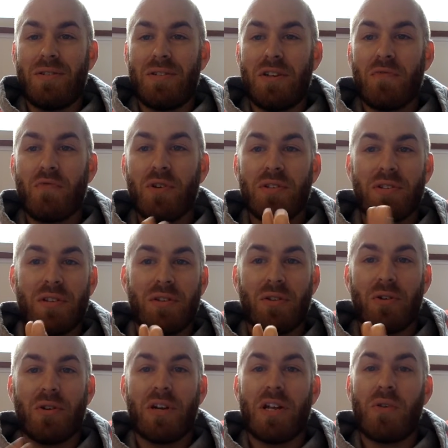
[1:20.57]
difference
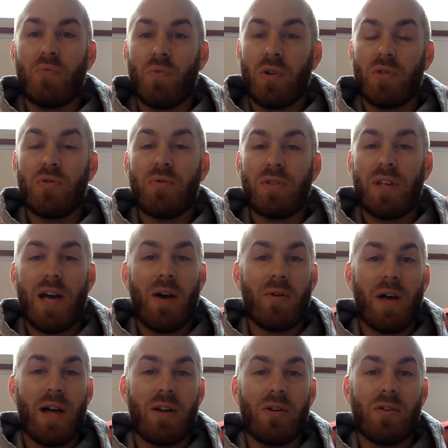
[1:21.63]
in learning, we're losing
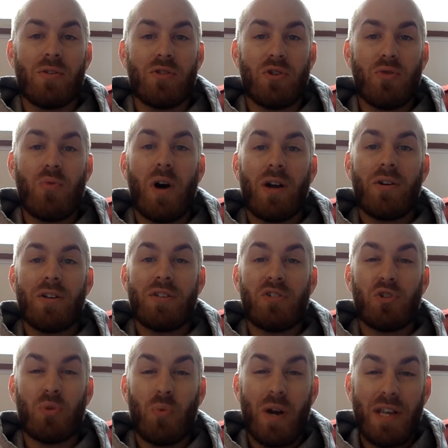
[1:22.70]
out on
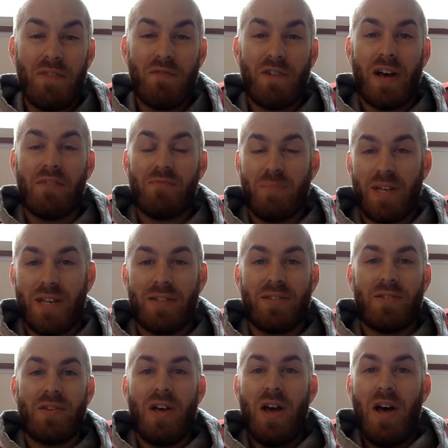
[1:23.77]
225
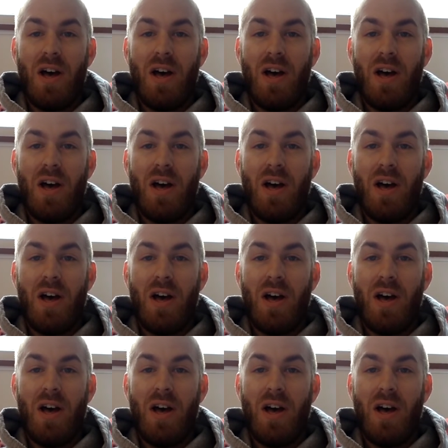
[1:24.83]
minutes